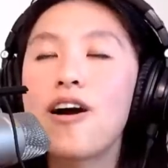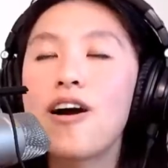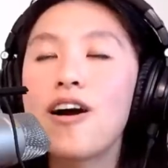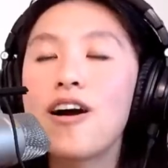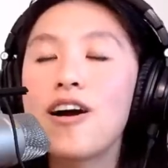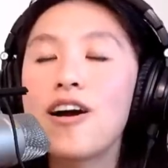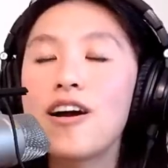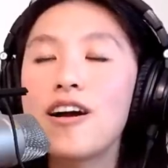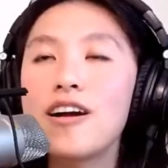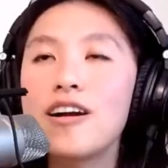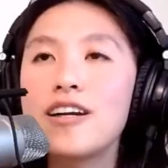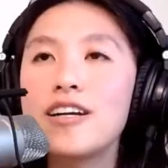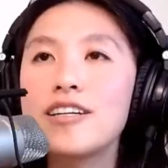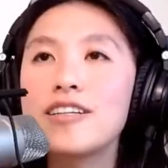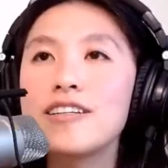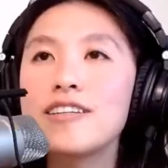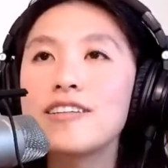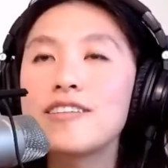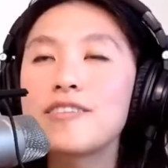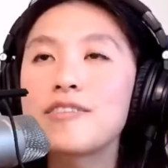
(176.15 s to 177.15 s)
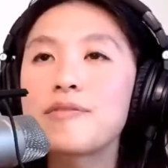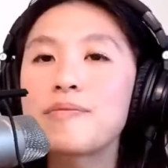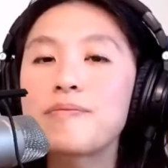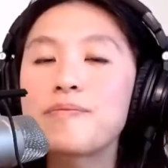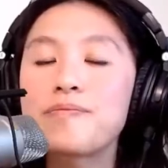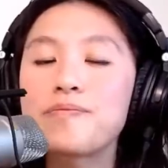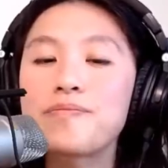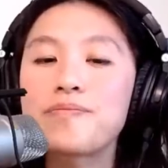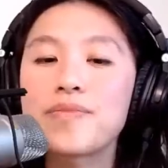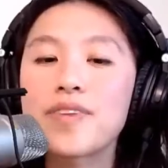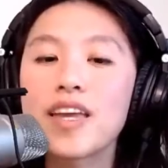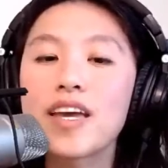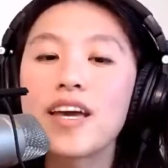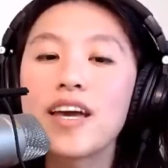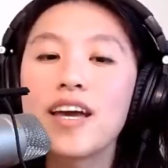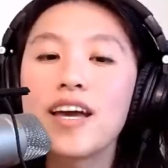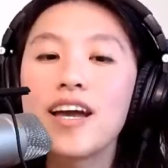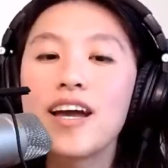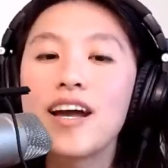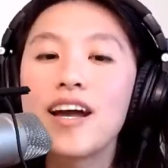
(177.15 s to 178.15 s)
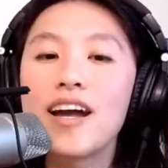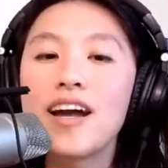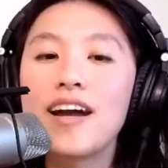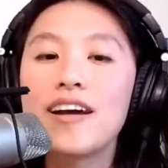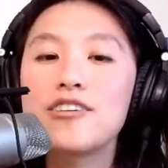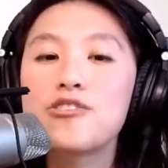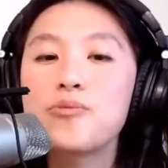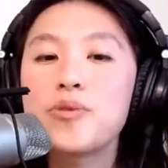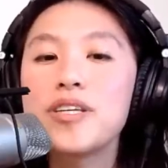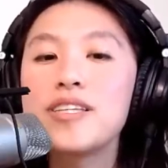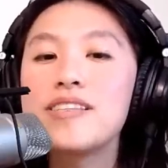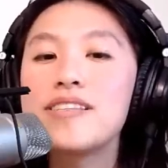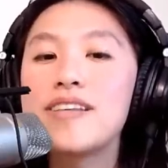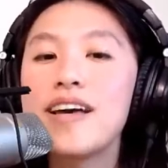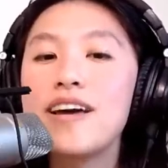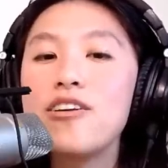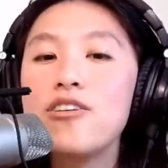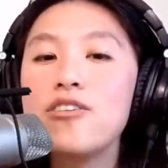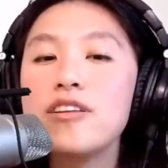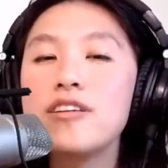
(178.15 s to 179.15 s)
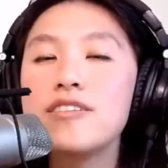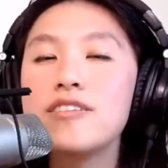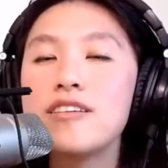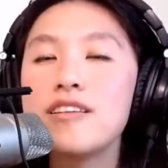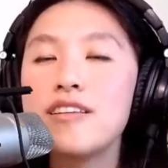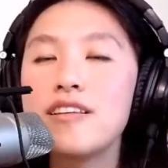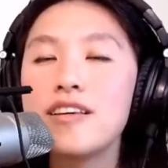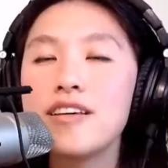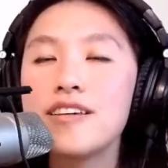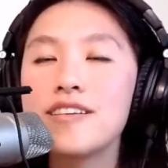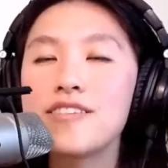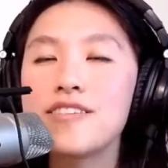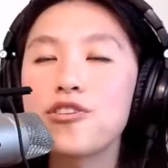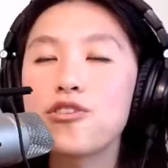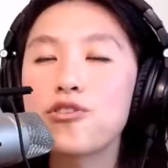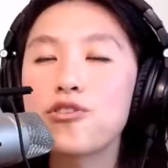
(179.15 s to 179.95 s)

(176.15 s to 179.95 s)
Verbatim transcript: heart as we settle into this